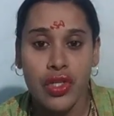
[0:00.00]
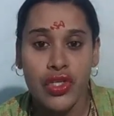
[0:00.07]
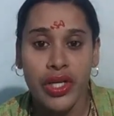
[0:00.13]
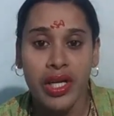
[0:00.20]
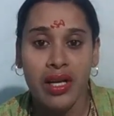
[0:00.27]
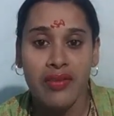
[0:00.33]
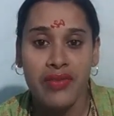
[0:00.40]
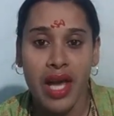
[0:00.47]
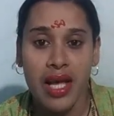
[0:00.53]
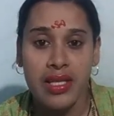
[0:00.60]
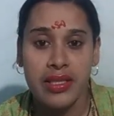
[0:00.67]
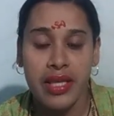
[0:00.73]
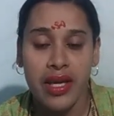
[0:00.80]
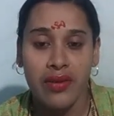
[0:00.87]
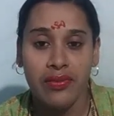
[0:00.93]
Srila
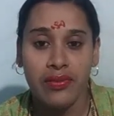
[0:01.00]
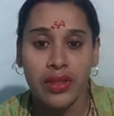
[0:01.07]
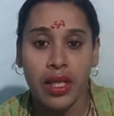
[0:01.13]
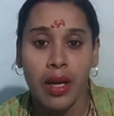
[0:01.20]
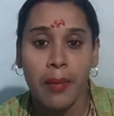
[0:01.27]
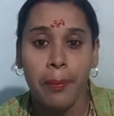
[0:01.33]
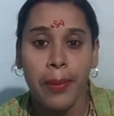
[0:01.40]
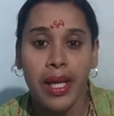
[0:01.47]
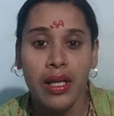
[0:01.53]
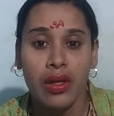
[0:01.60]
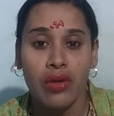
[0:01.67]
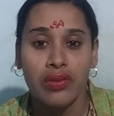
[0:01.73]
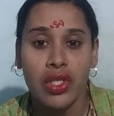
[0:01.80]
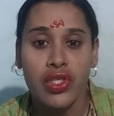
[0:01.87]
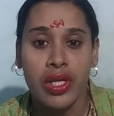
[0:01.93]
Vyasdev, the
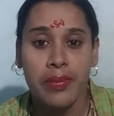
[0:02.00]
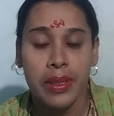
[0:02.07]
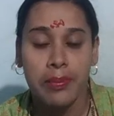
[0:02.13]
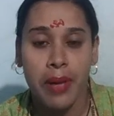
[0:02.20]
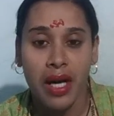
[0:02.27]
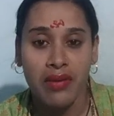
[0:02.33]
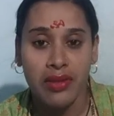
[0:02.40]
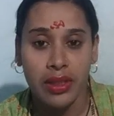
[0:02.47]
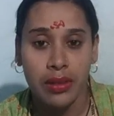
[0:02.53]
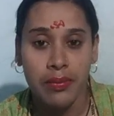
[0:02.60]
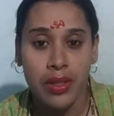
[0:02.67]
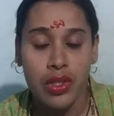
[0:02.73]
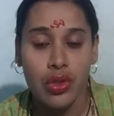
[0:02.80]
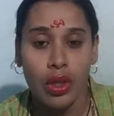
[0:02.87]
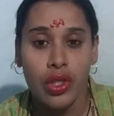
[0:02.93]
compiler of the Srimad Bhagavatam,
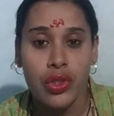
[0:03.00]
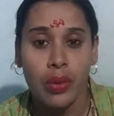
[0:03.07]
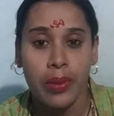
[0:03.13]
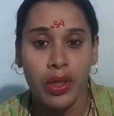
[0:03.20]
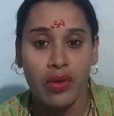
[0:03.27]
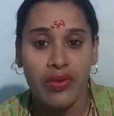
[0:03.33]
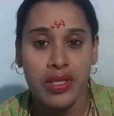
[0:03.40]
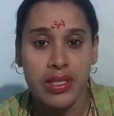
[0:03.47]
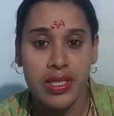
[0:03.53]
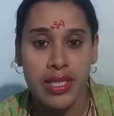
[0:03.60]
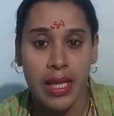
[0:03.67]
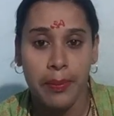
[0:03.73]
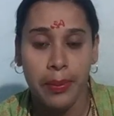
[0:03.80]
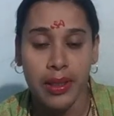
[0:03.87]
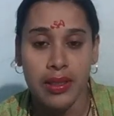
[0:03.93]
is also one of his
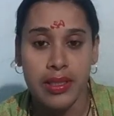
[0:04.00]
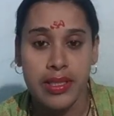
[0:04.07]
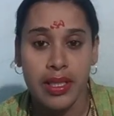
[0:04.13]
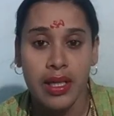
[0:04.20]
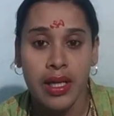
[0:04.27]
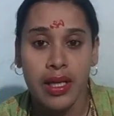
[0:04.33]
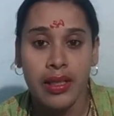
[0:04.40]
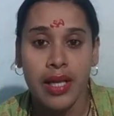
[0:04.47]
disciples.